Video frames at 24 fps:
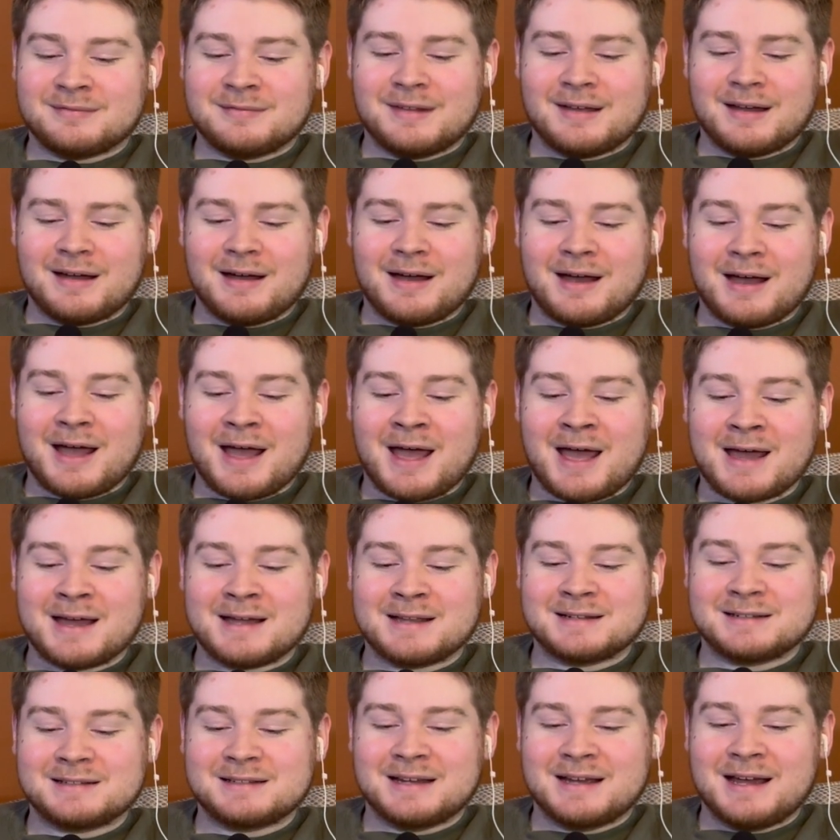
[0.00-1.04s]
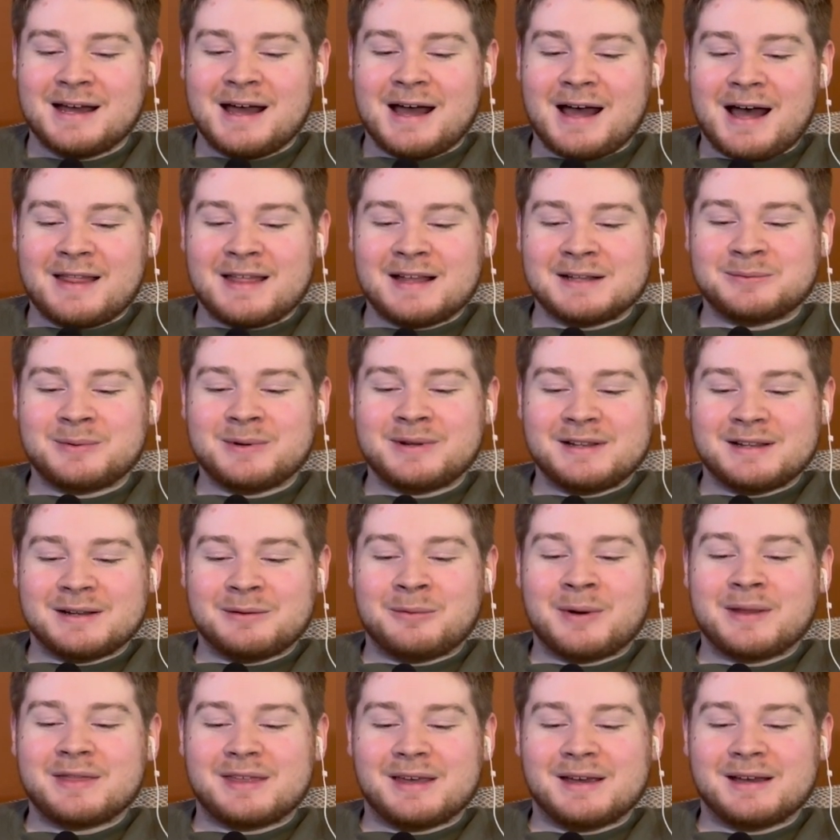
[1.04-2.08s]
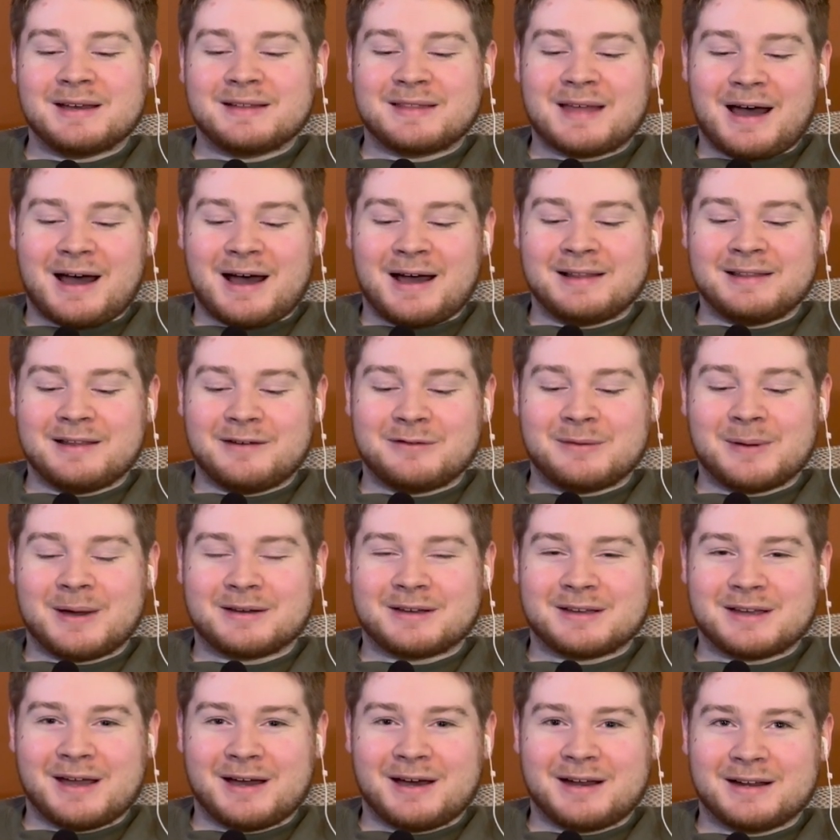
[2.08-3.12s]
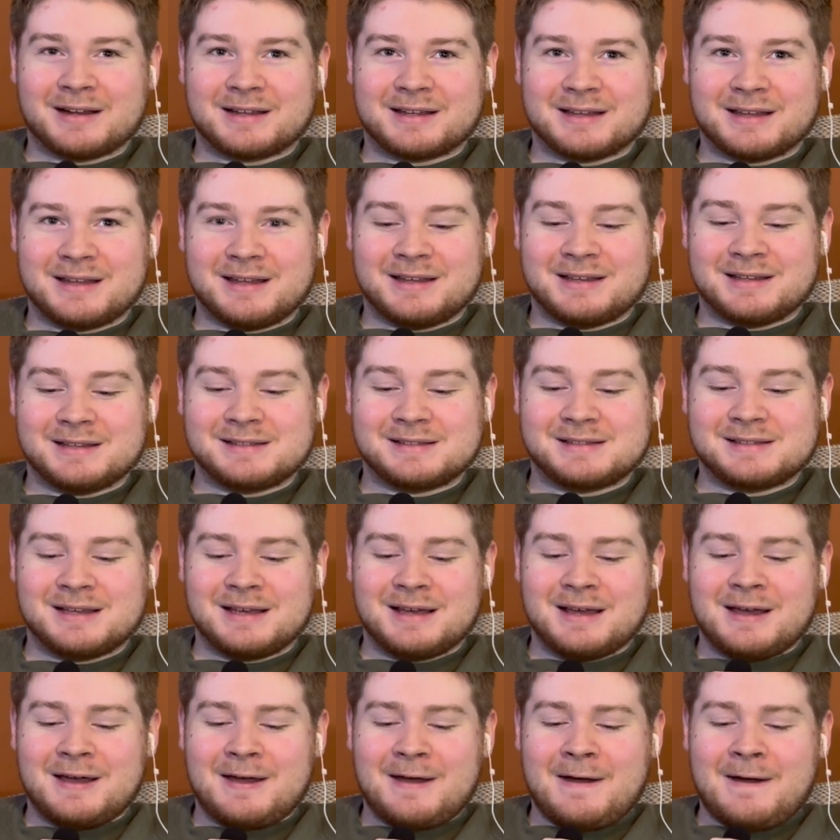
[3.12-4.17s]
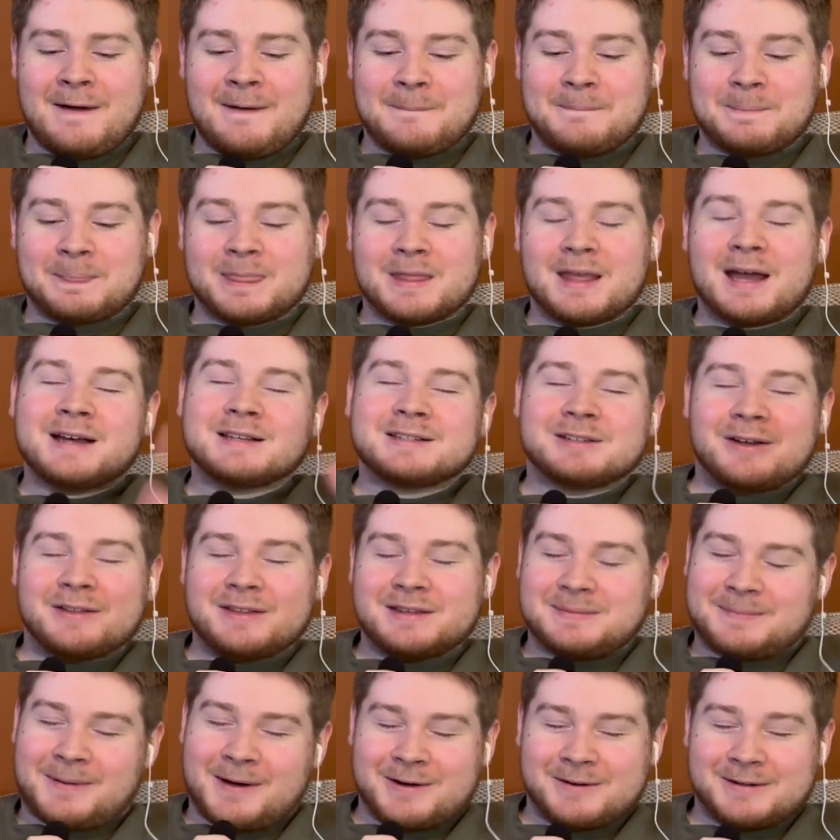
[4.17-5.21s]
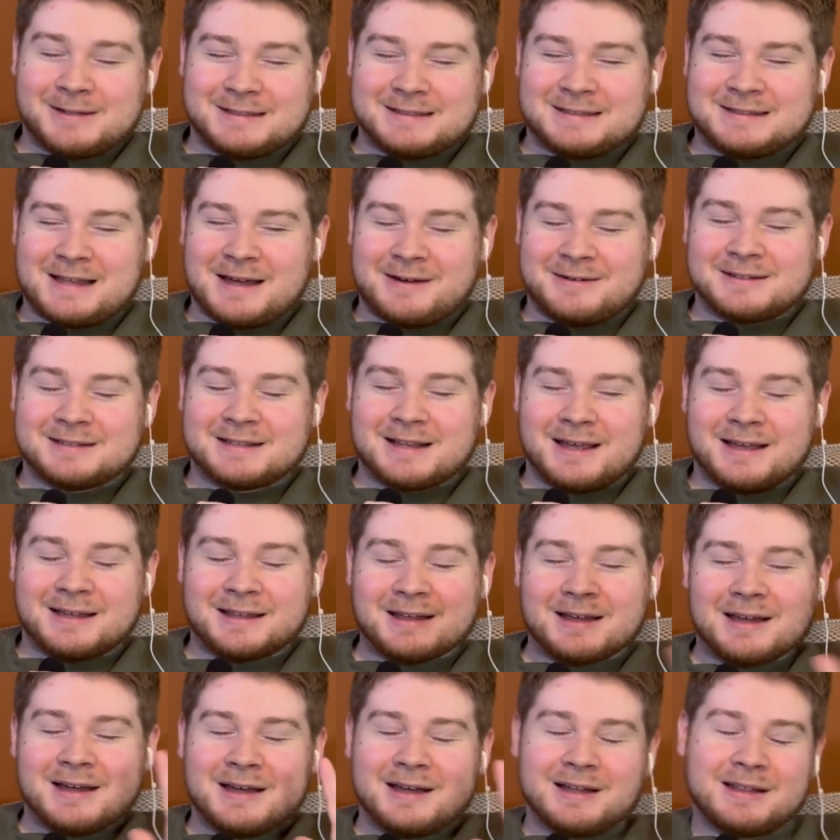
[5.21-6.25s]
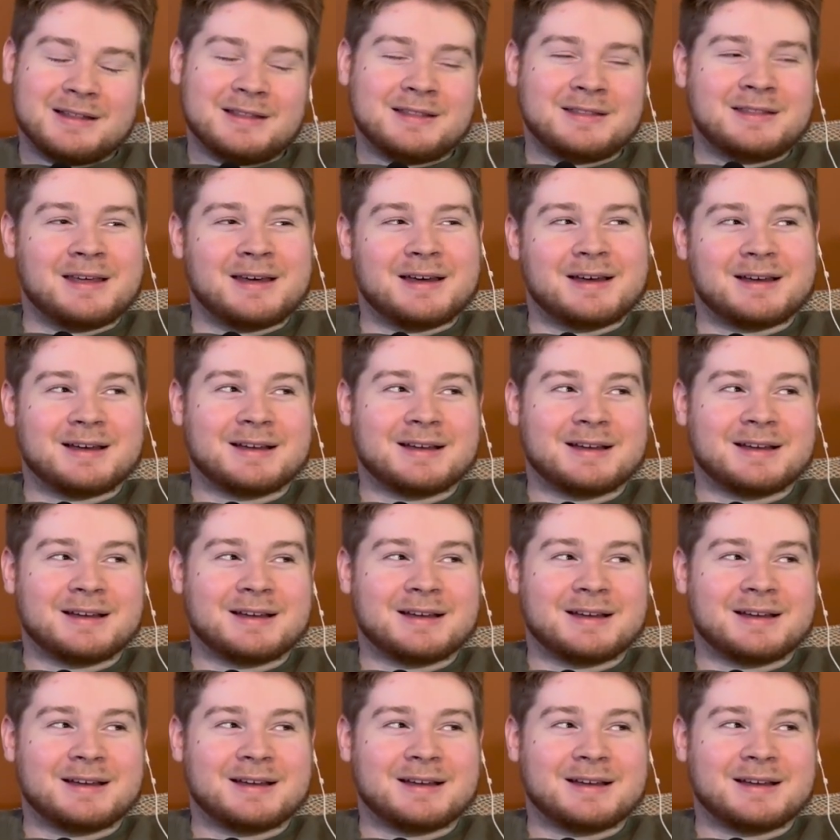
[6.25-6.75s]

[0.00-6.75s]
and that's one thing that I love about Chaotic is I saw this post that was like the